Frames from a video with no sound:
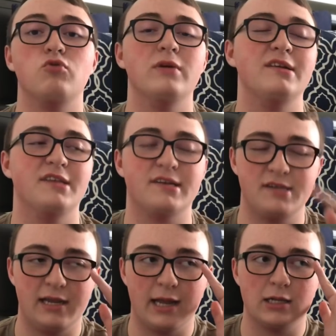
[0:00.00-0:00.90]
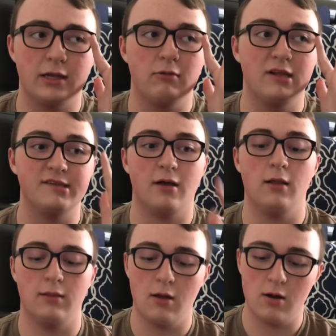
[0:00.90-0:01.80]
2016, actually, which is a
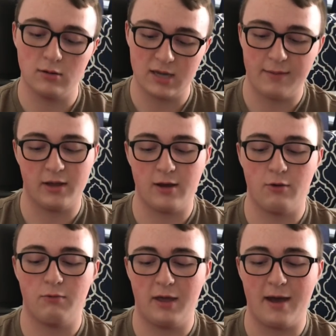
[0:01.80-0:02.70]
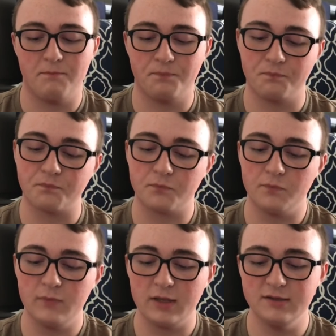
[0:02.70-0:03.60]
long time ago. Yeah.
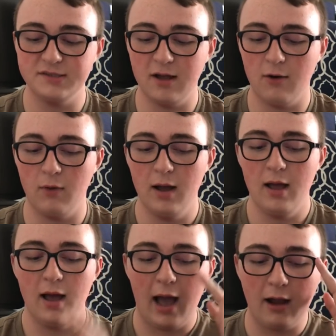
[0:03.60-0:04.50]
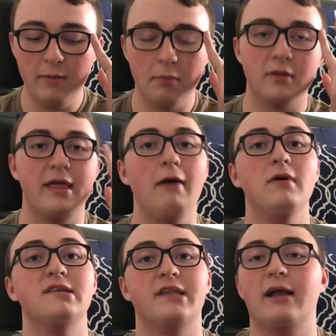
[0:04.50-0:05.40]
So, I remember that
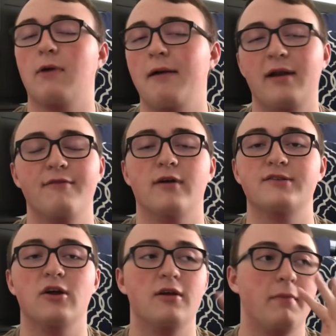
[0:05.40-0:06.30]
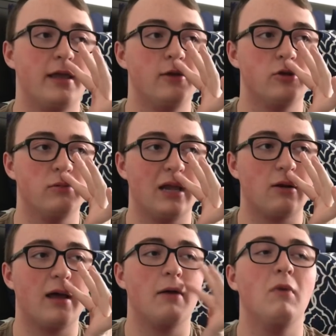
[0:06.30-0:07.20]
was, like, right when I first started my YouTube
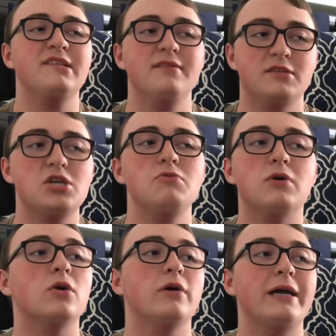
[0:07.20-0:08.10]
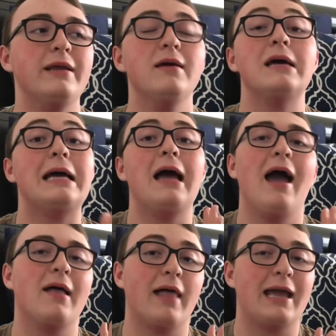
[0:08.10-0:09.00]
channel. I wasn't too good
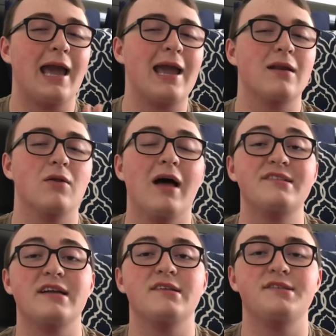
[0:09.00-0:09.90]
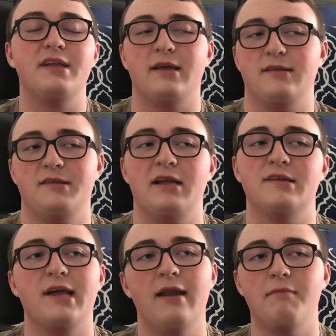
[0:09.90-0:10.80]
at, like, analyzing scents. I
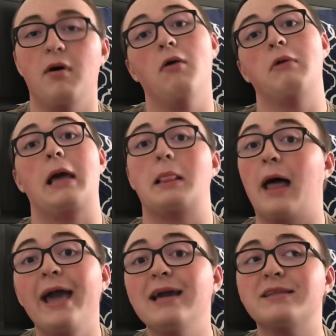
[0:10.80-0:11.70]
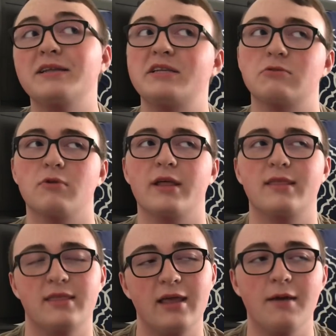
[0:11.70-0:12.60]
just kind of bought what I liked and didn't really
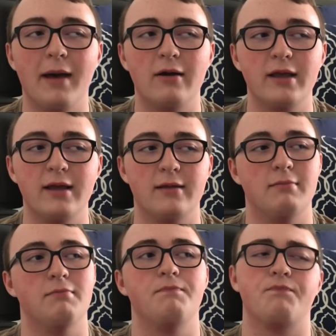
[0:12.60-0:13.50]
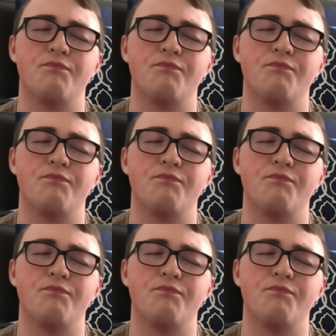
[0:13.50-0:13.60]
think about it, and